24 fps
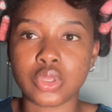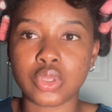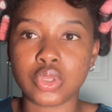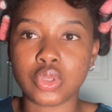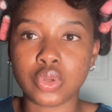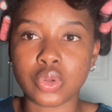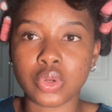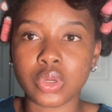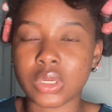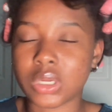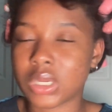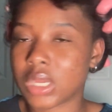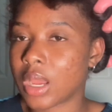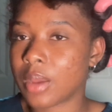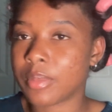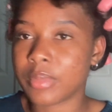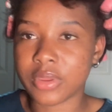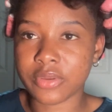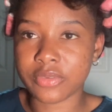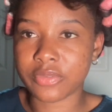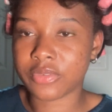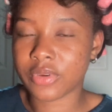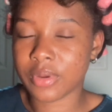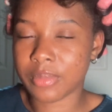you're
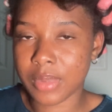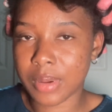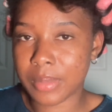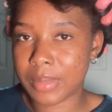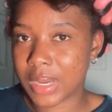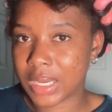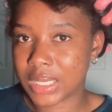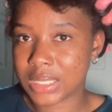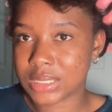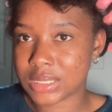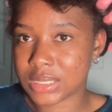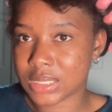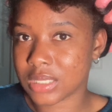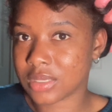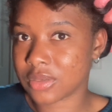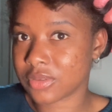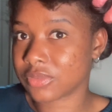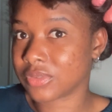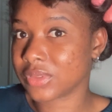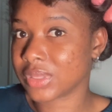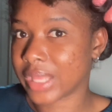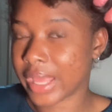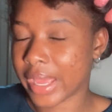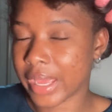coming from a mindset
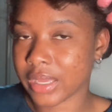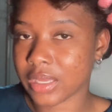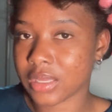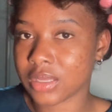of lack.